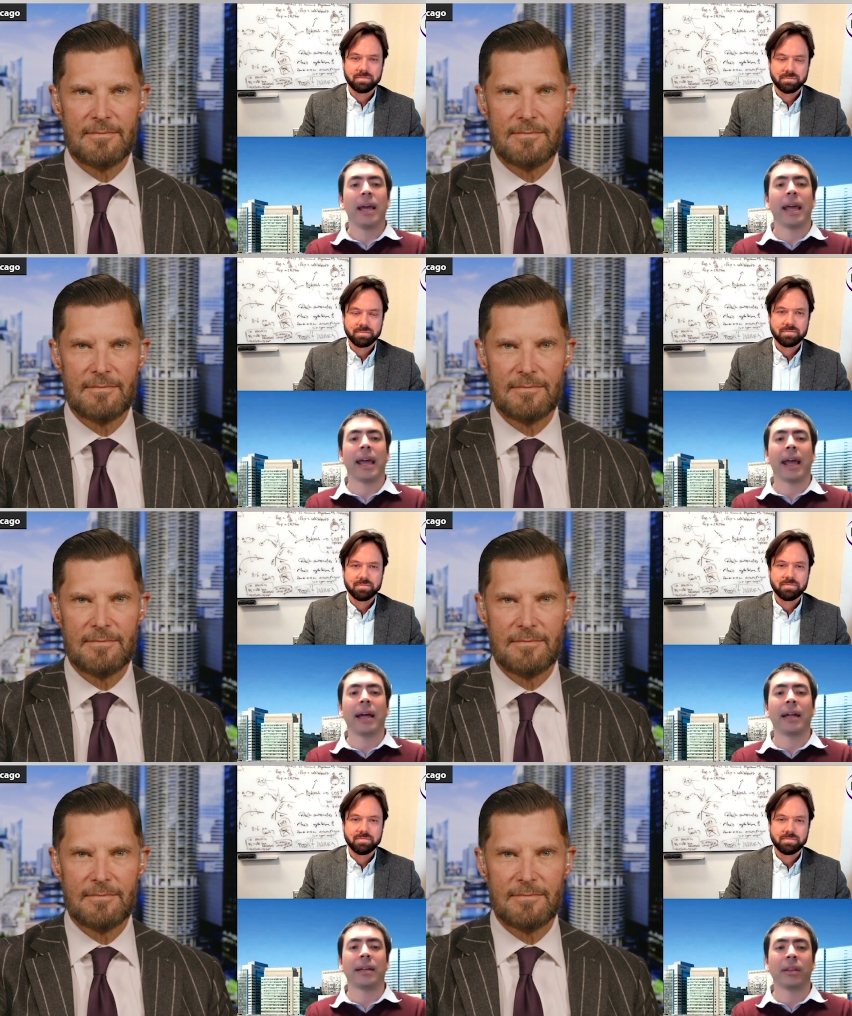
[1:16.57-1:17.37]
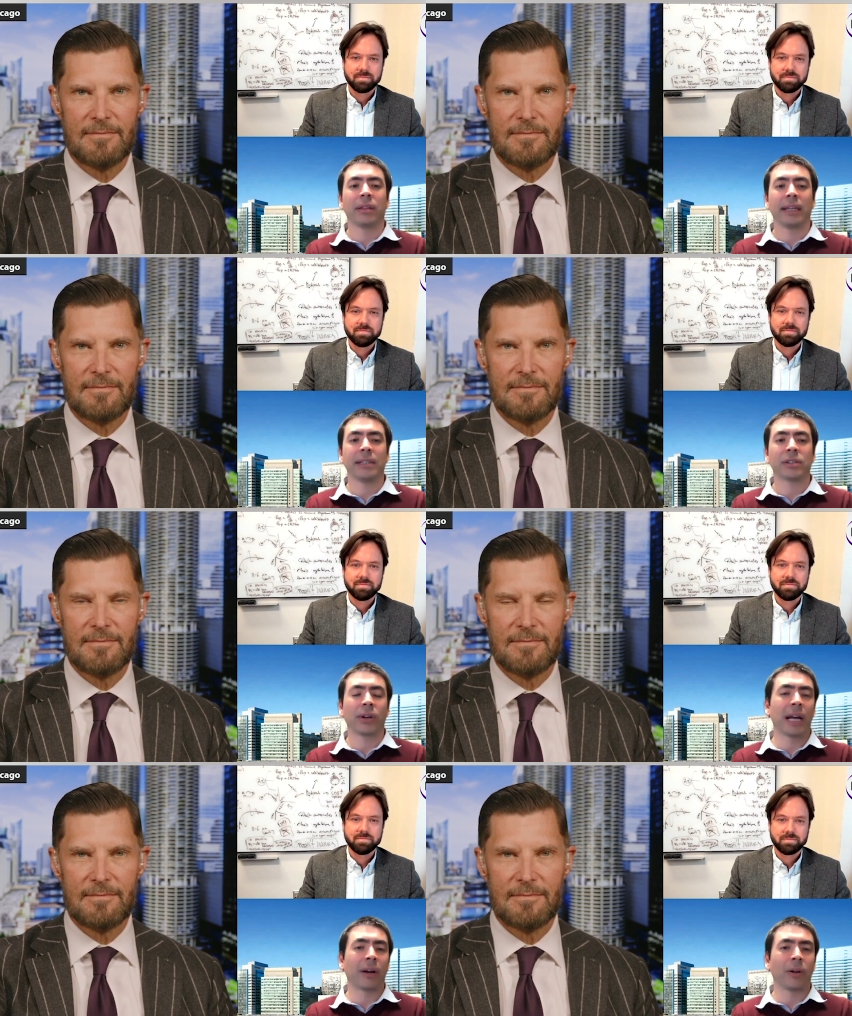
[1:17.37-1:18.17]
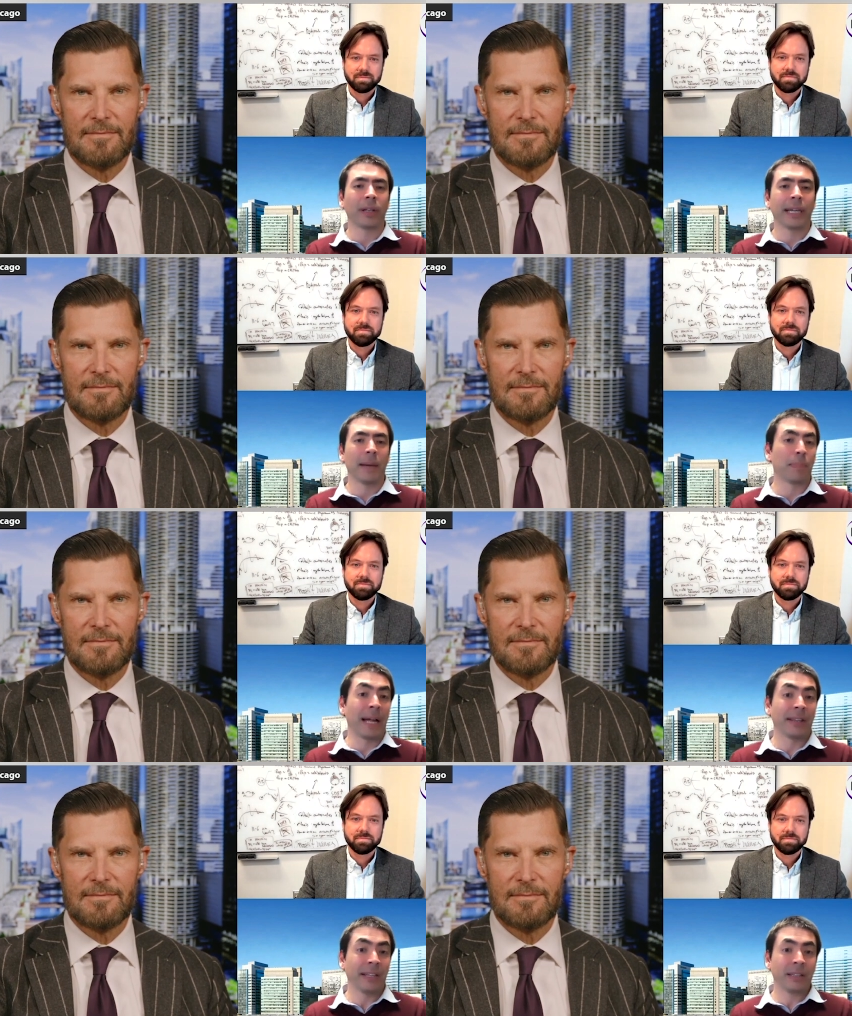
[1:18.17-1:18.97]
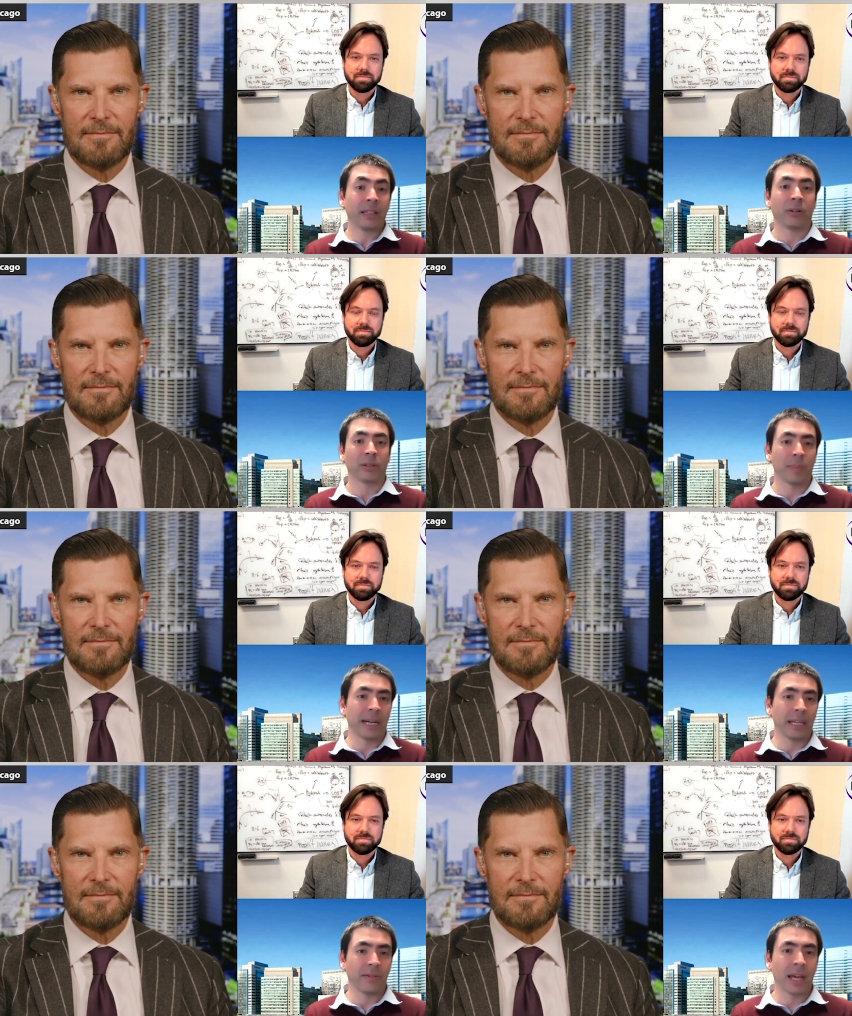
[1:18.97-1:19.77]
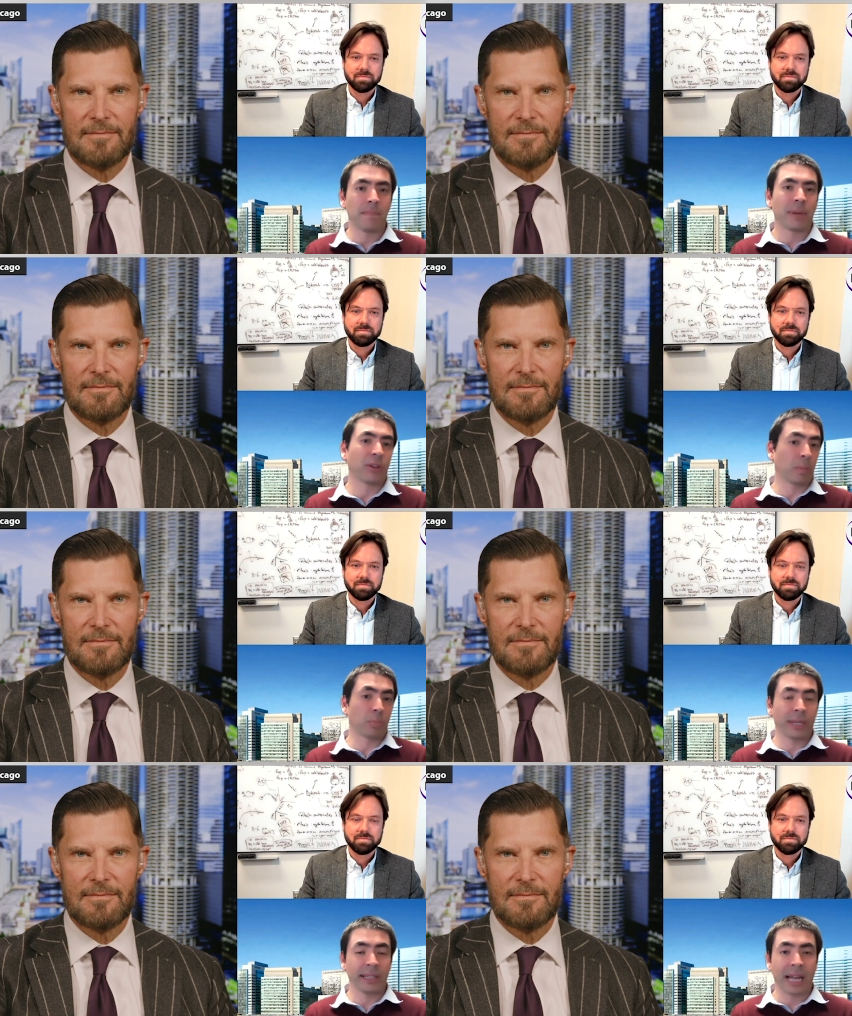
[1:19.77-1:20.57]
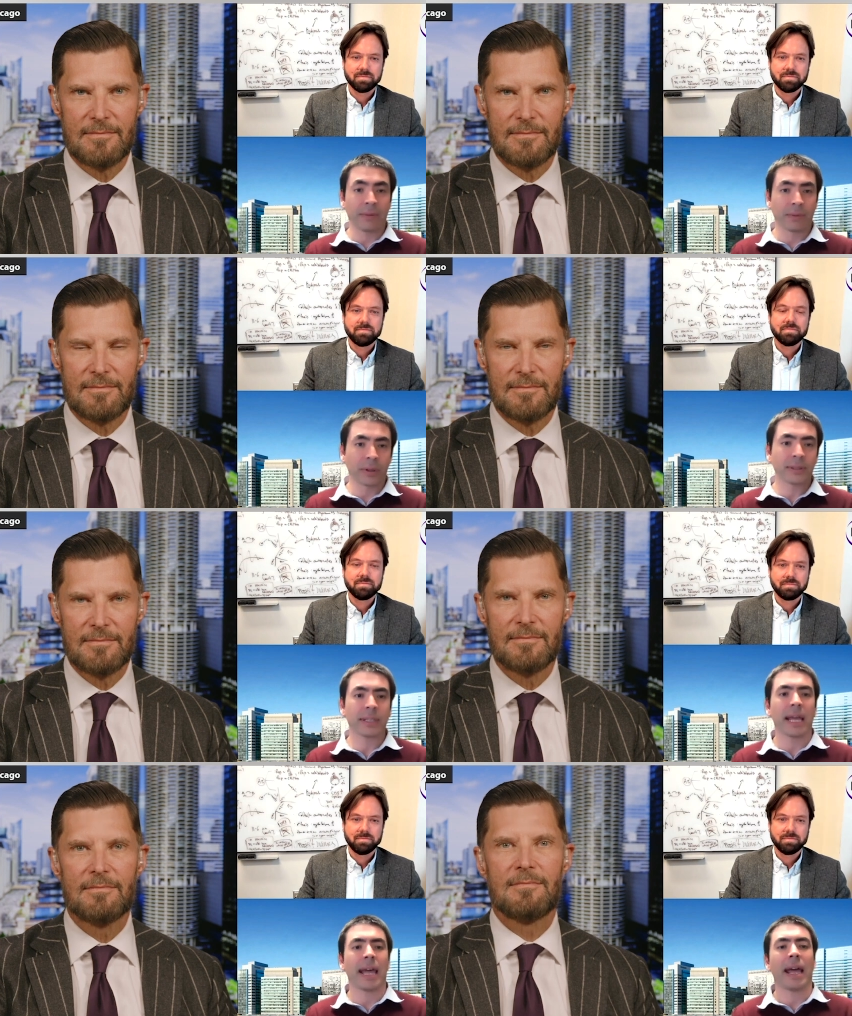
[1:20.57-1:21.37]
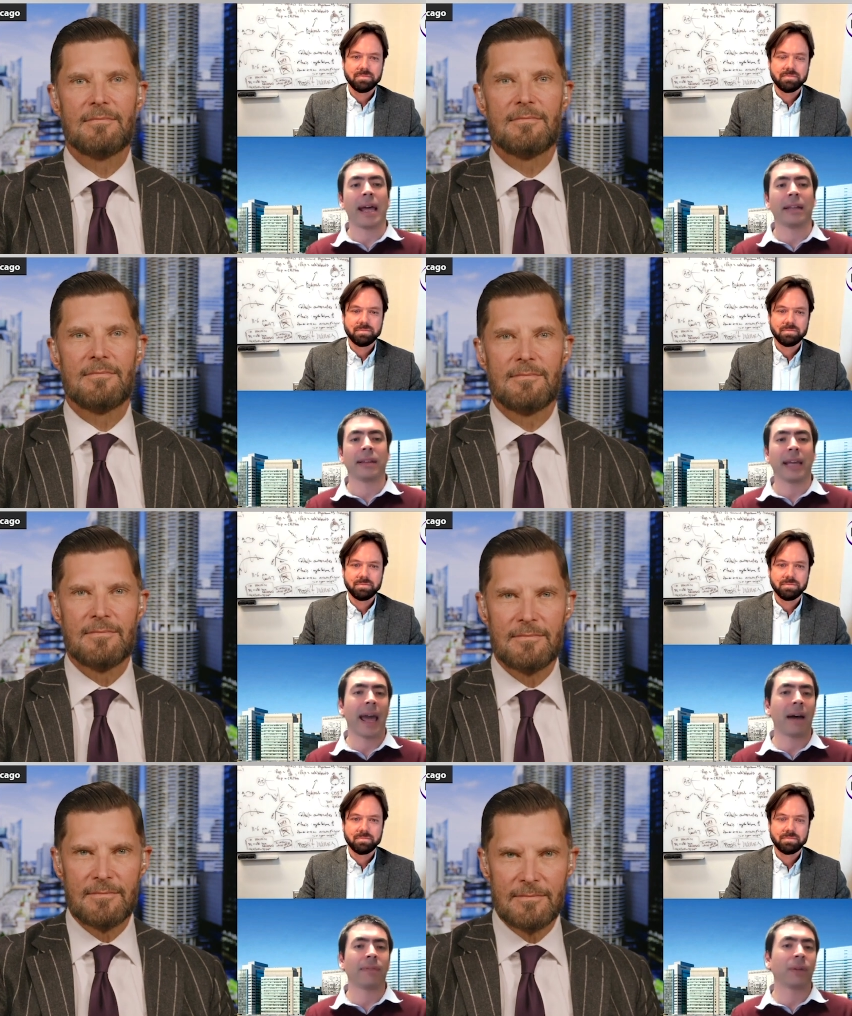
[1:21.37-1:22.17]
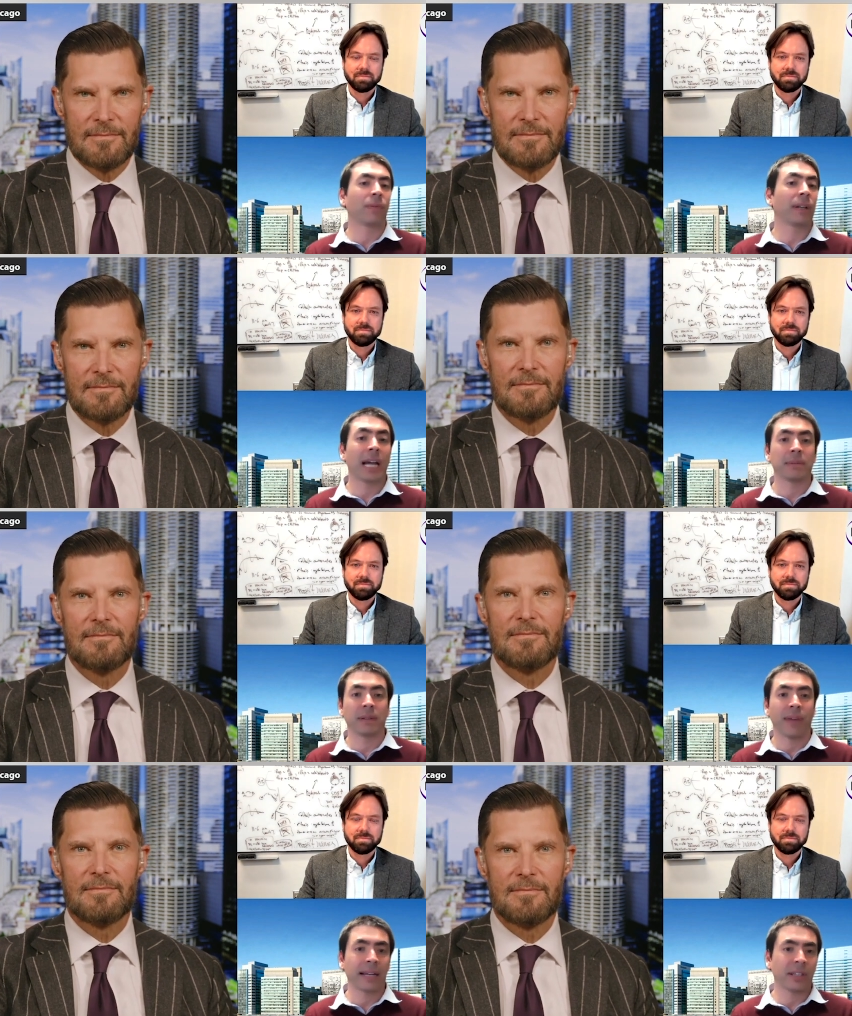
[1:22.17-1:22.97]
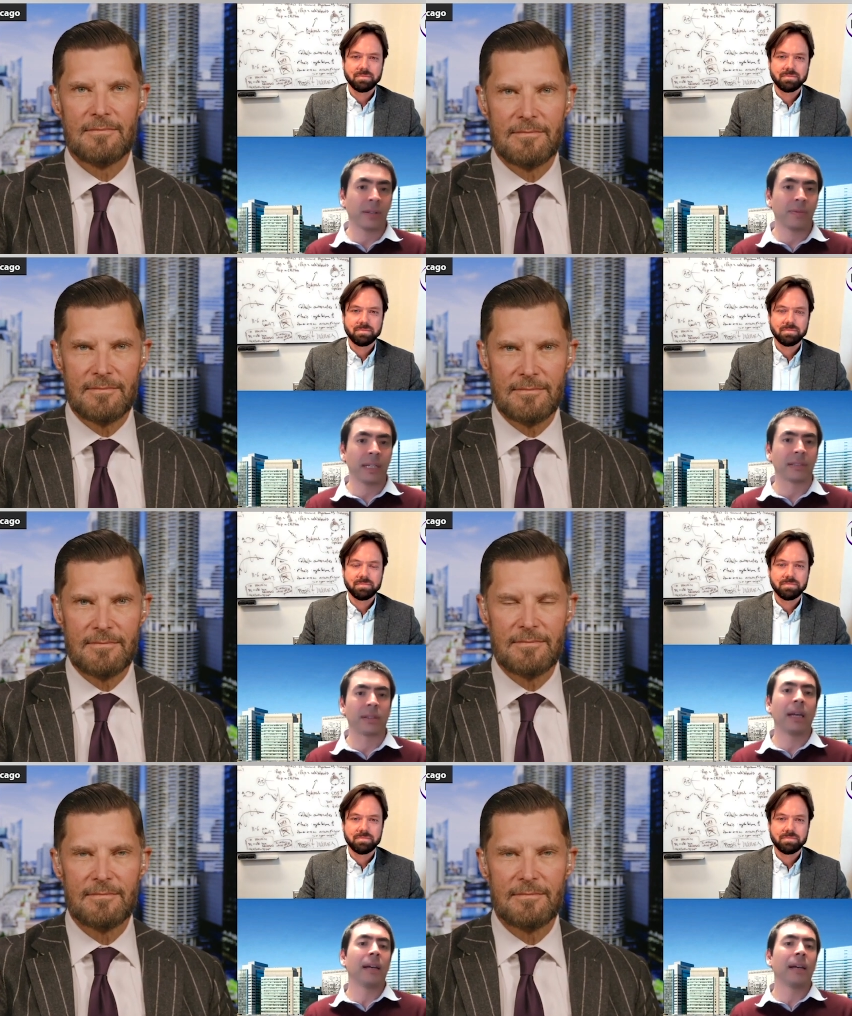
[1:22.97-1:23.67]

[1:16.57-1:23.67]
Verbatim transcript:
Speaker 1: And these are not only abundant, there's many of them, but they're pretty diverse and they have different types of activities.